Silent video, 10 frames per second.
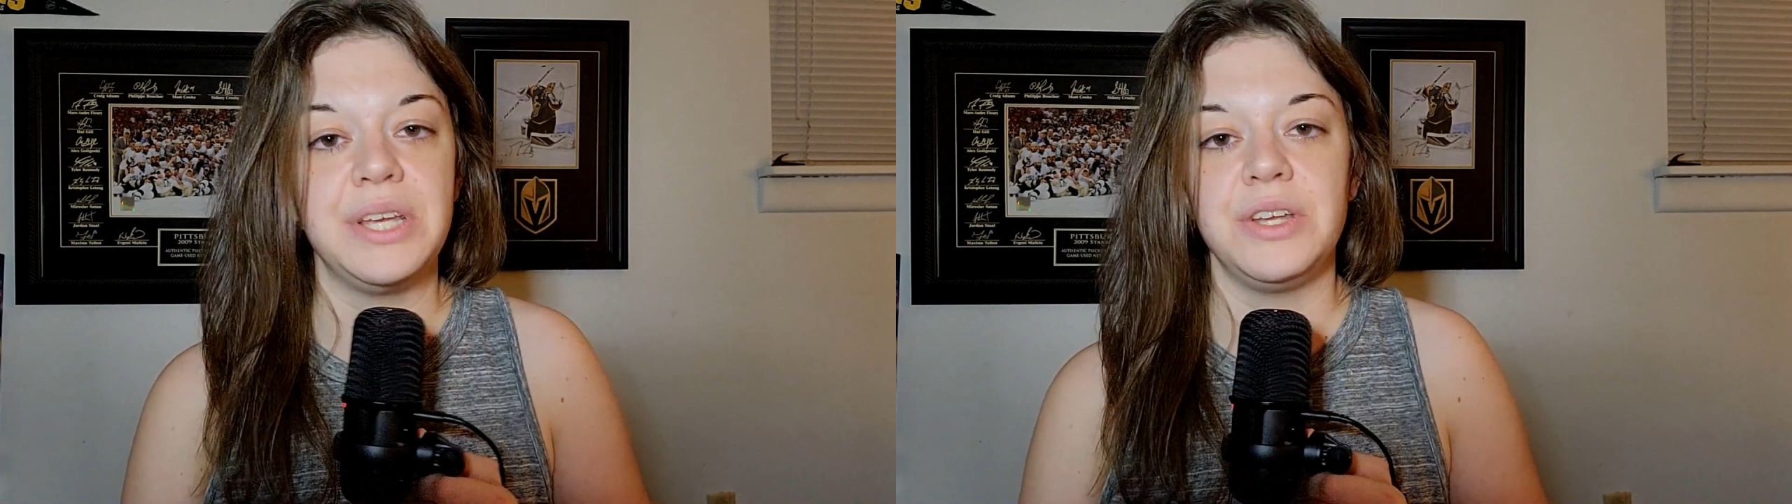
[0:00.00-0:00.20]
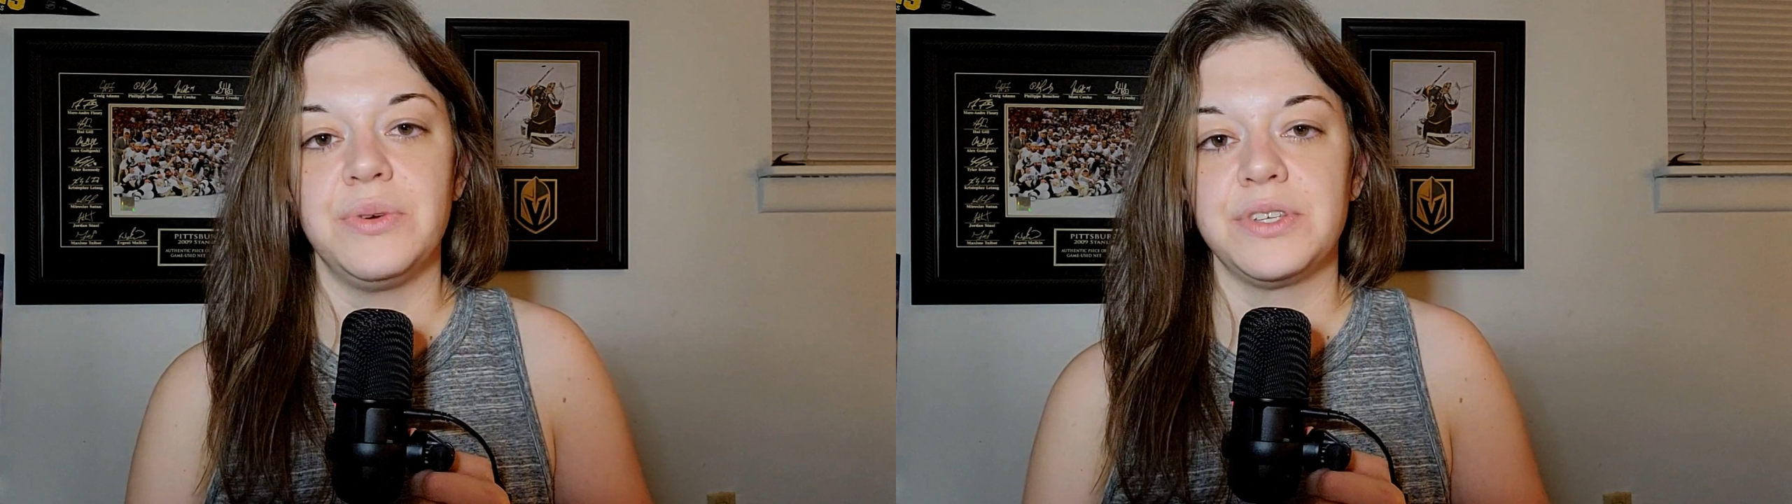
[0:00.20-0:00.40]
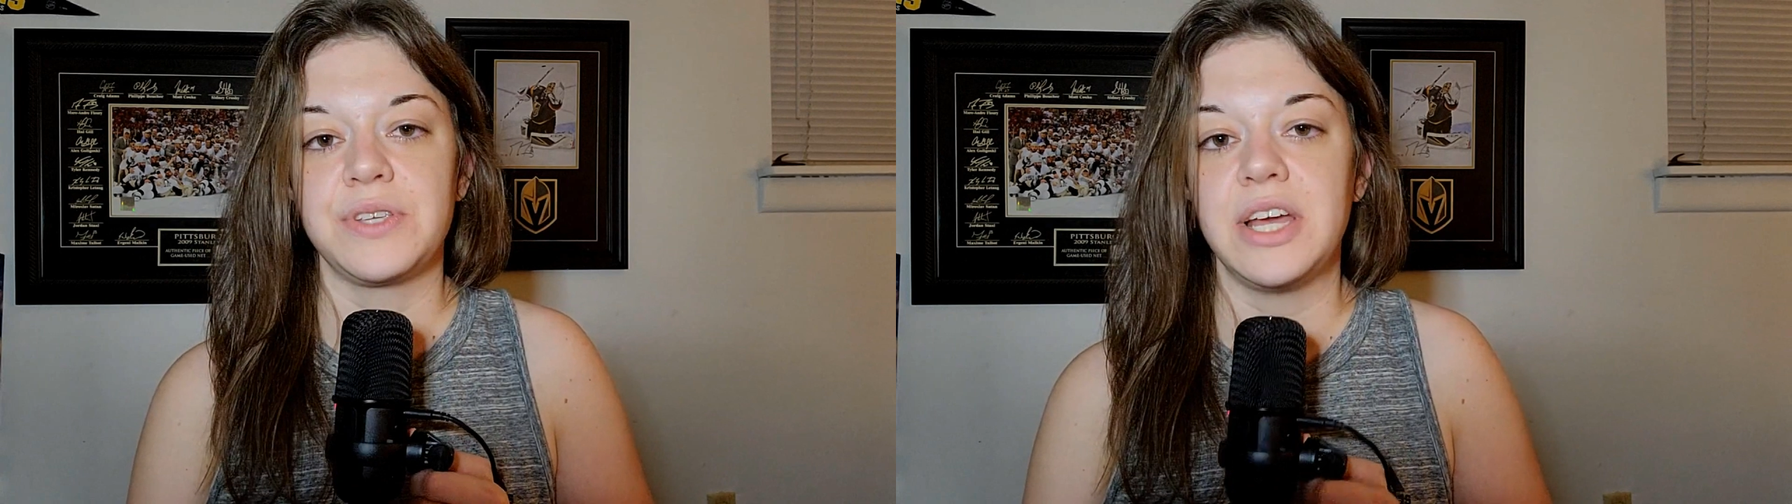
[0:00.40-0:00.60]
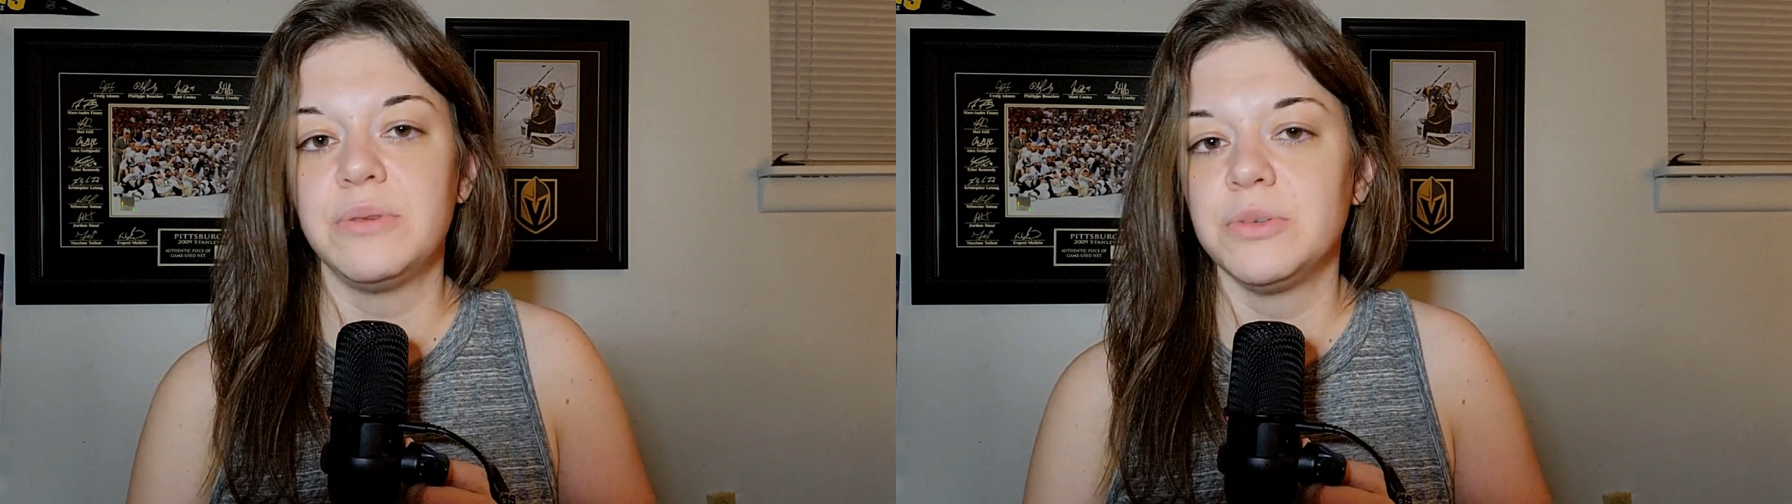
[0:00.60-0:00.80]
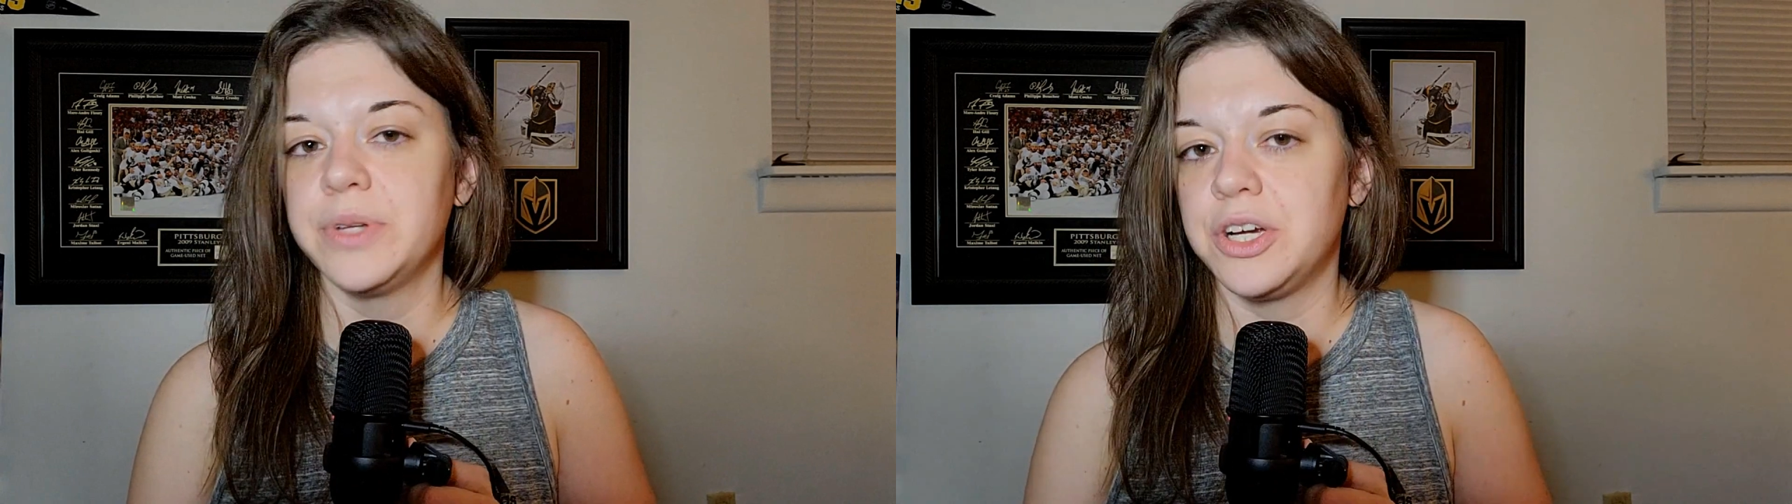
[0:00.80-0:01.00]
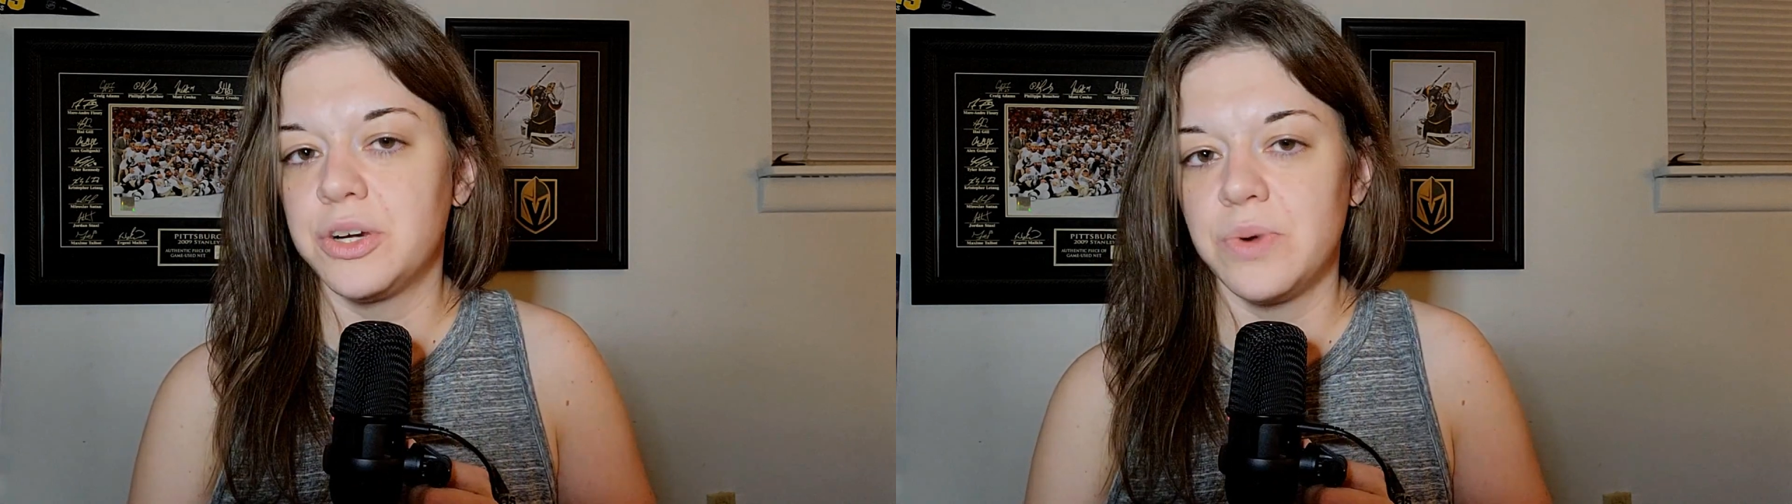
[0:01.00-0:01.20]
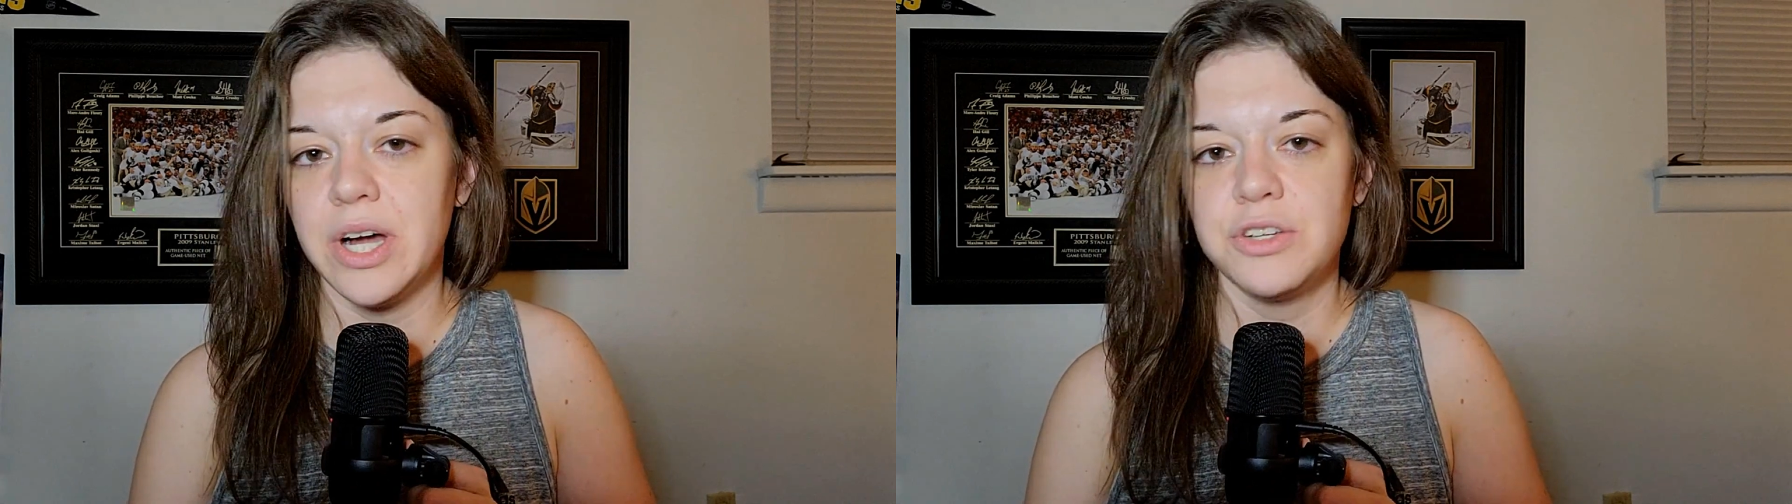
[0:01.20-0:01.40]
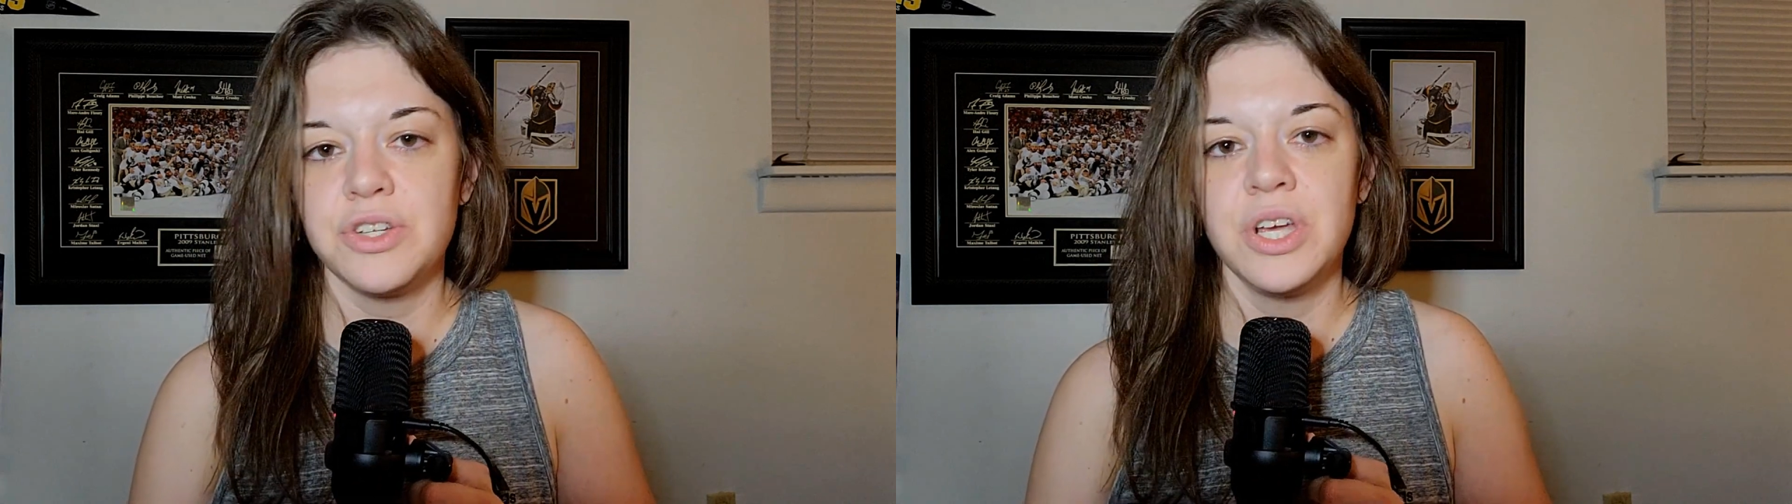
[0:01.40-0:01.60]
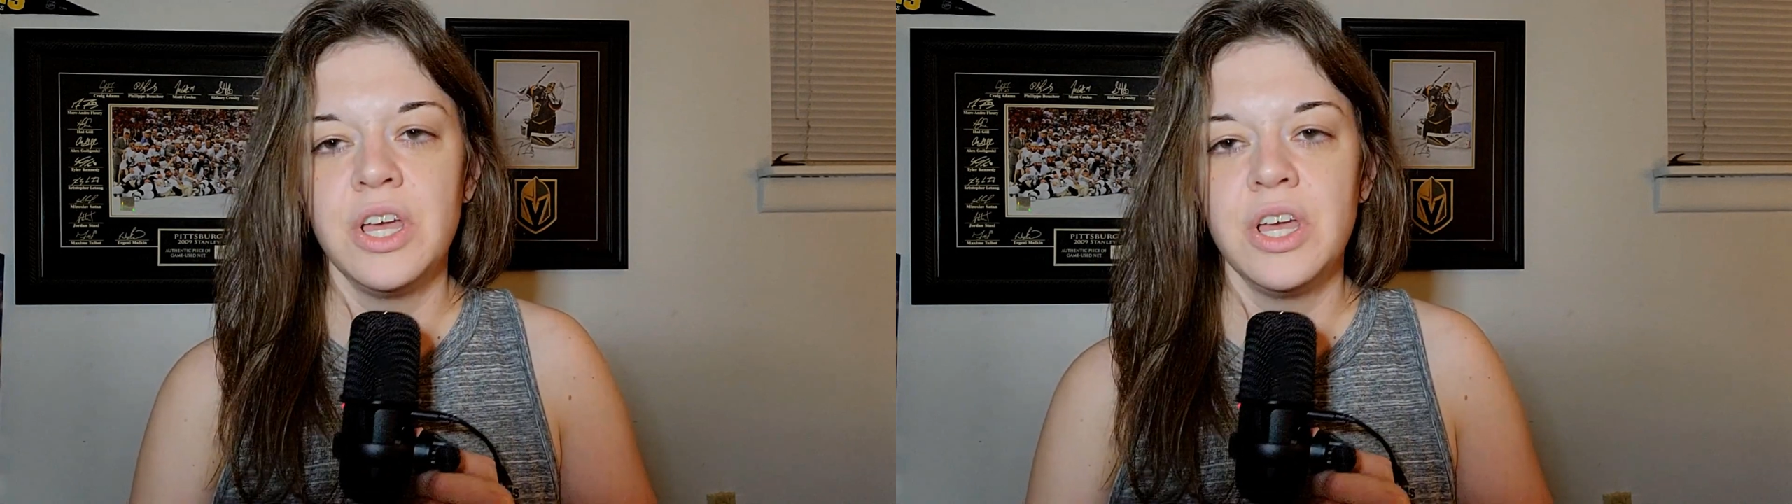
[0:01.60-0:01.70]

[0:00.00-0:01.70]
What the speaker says: you know, excitable player to watch.